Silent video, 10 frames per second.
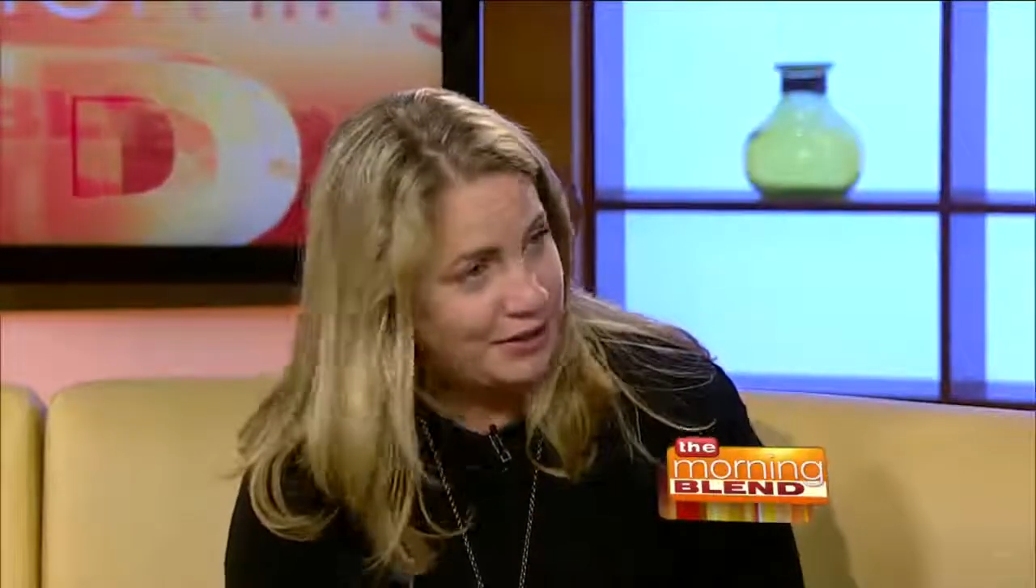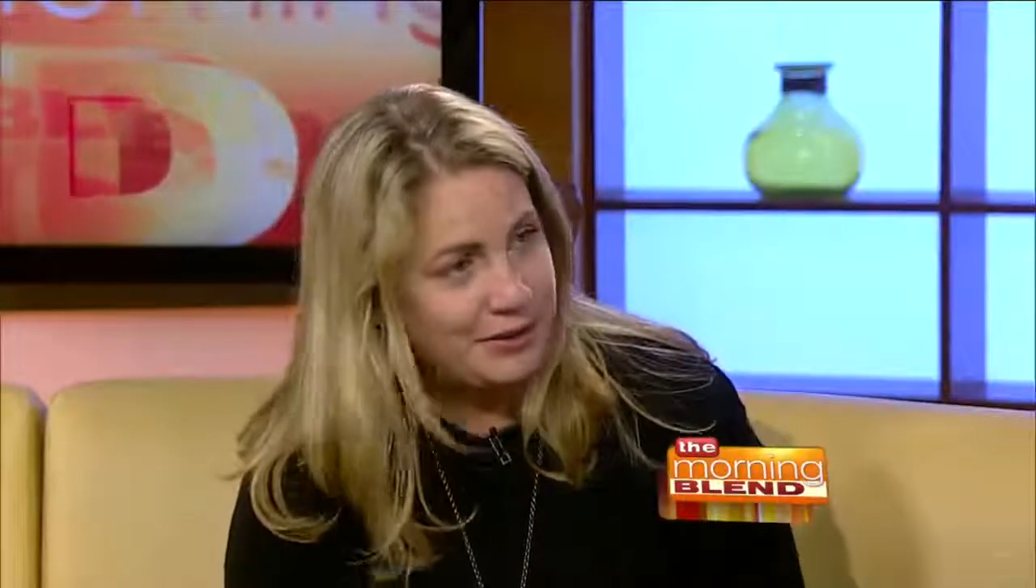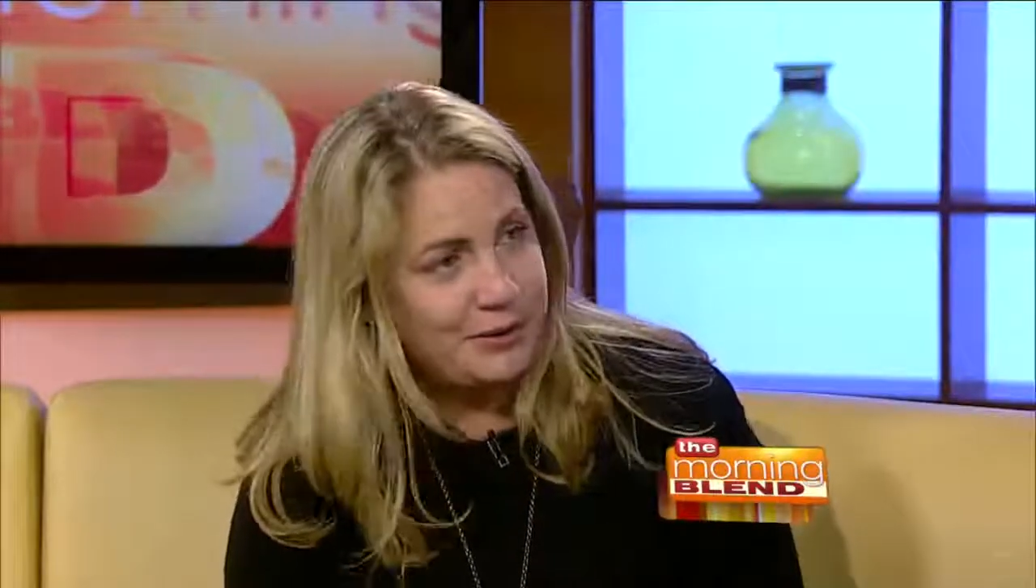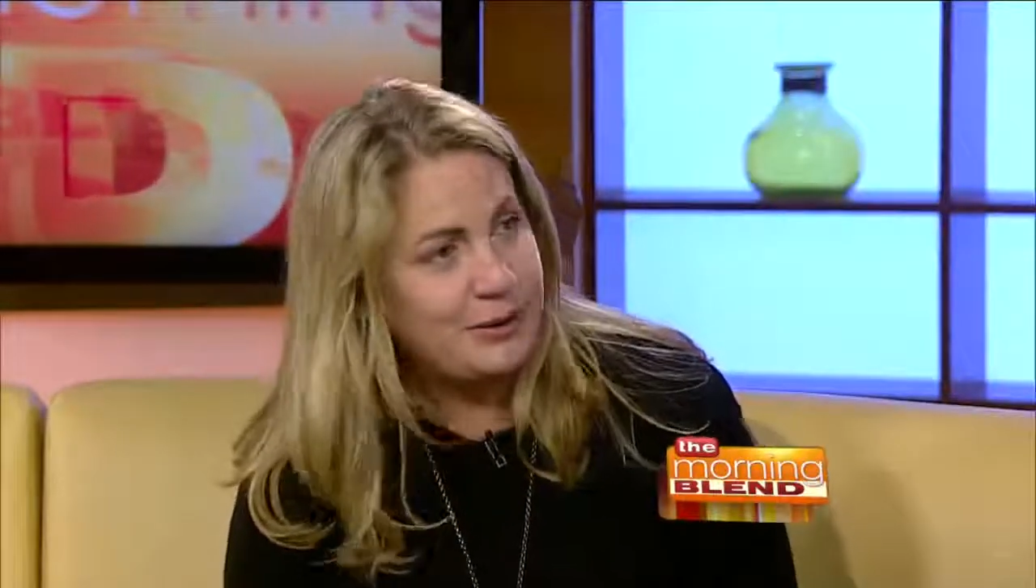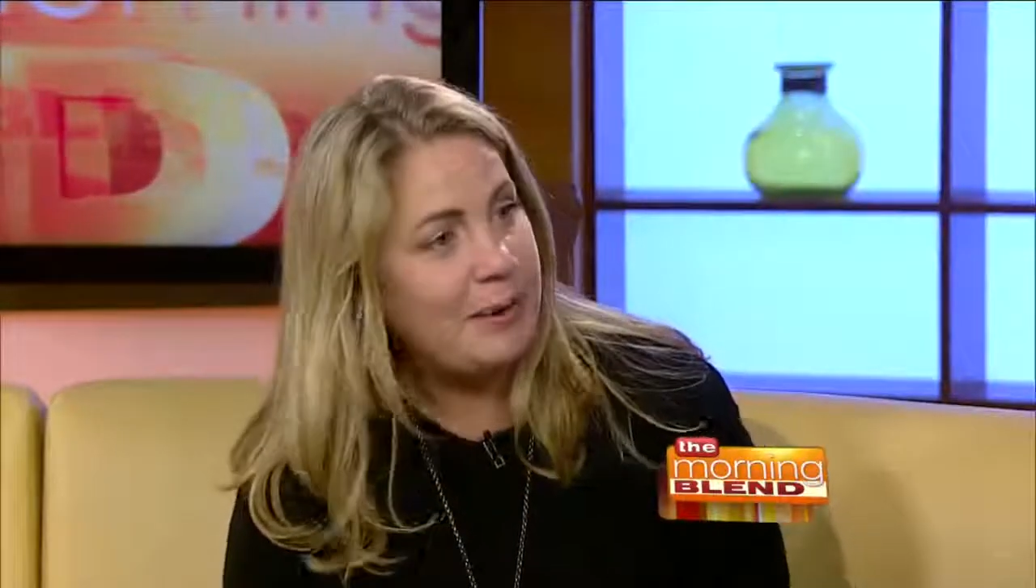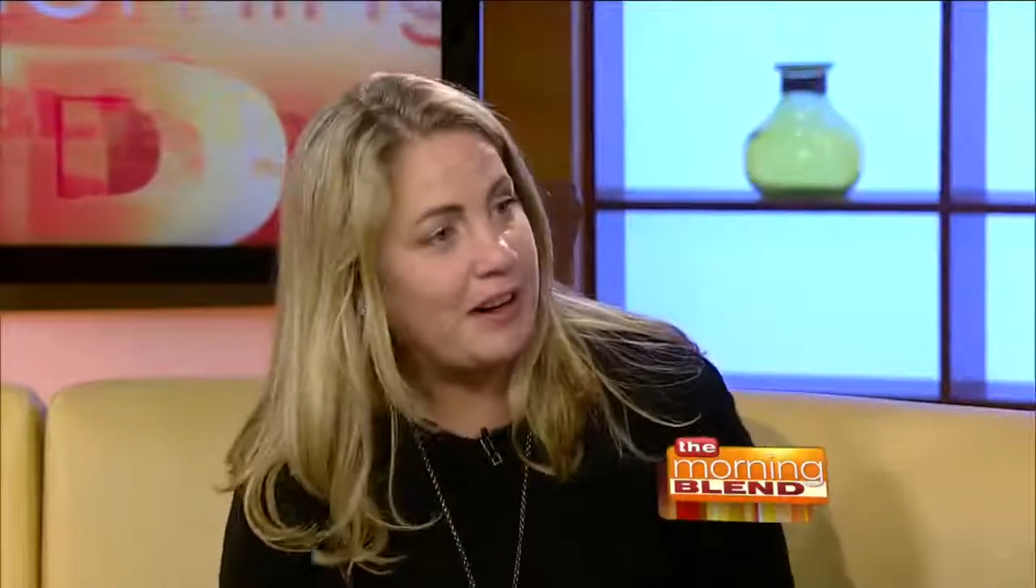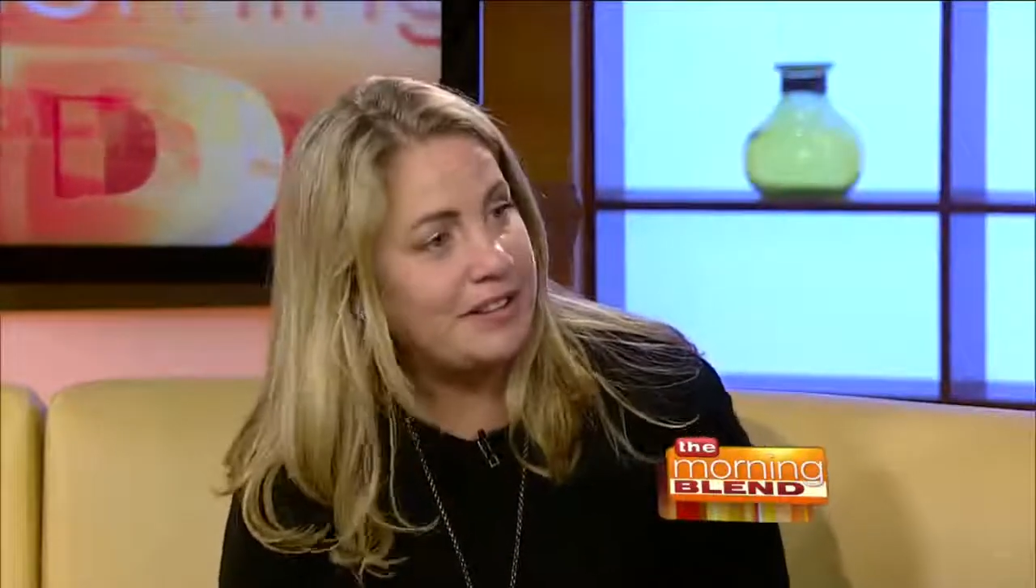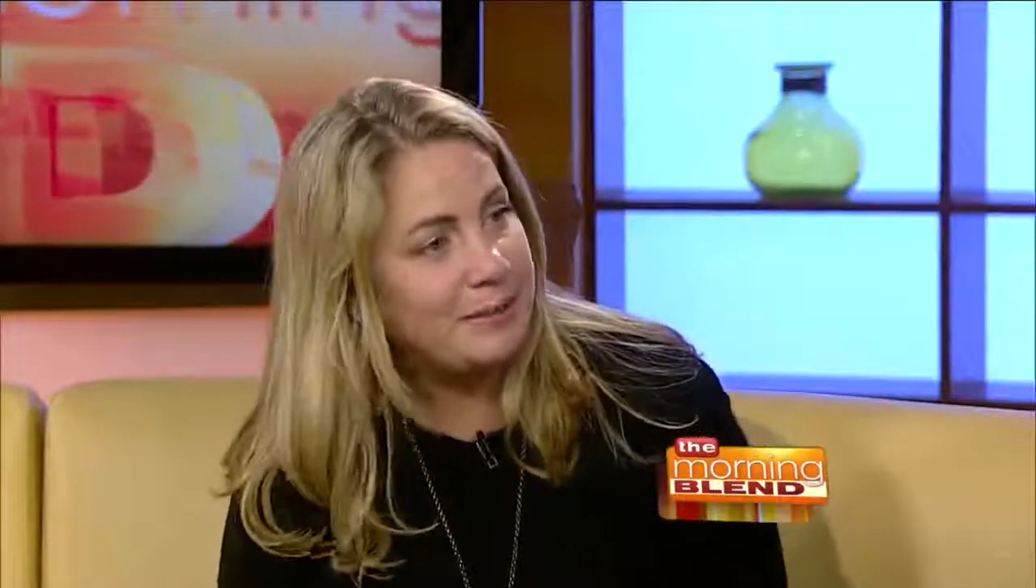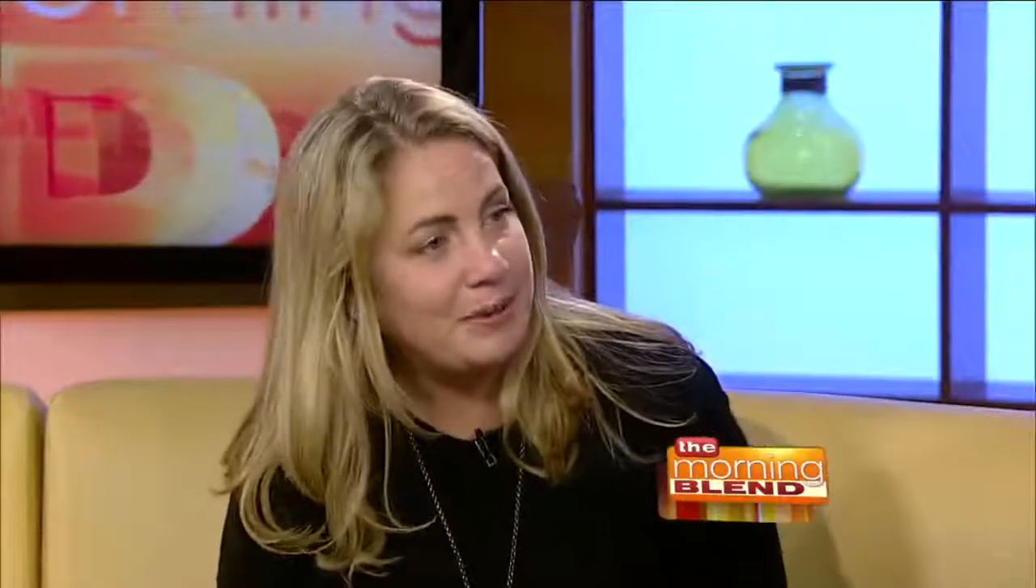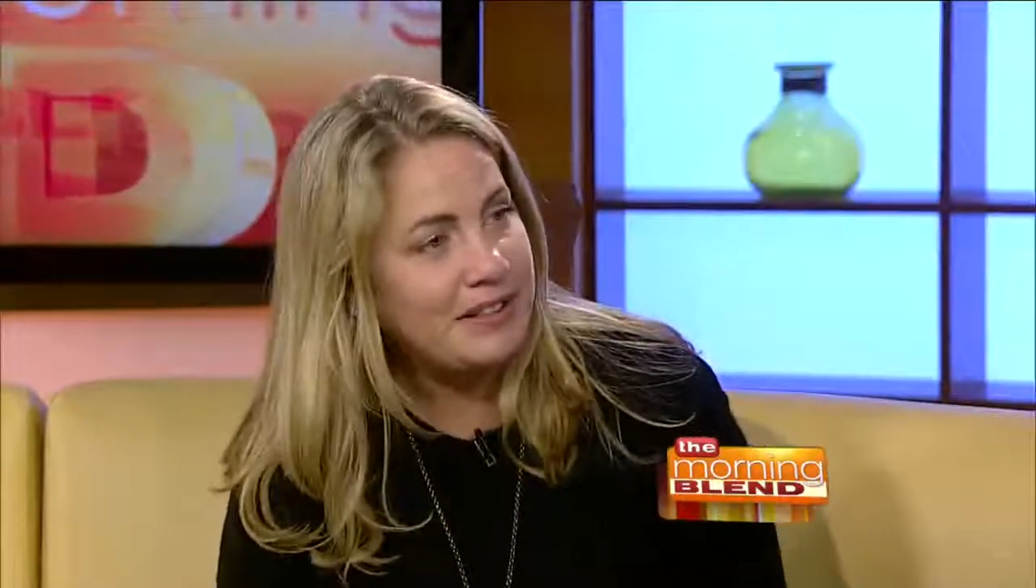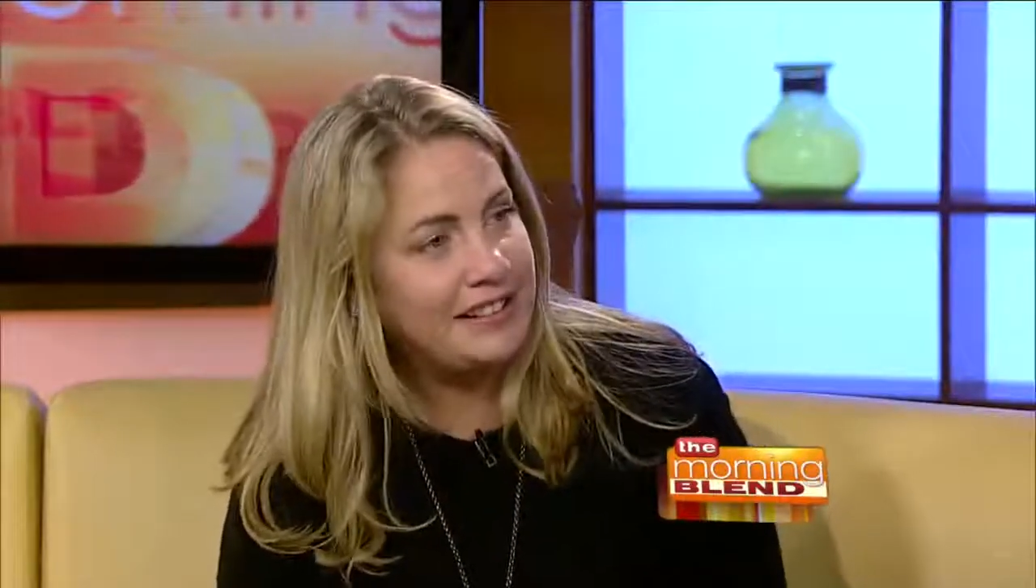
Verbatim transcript: as soon as possible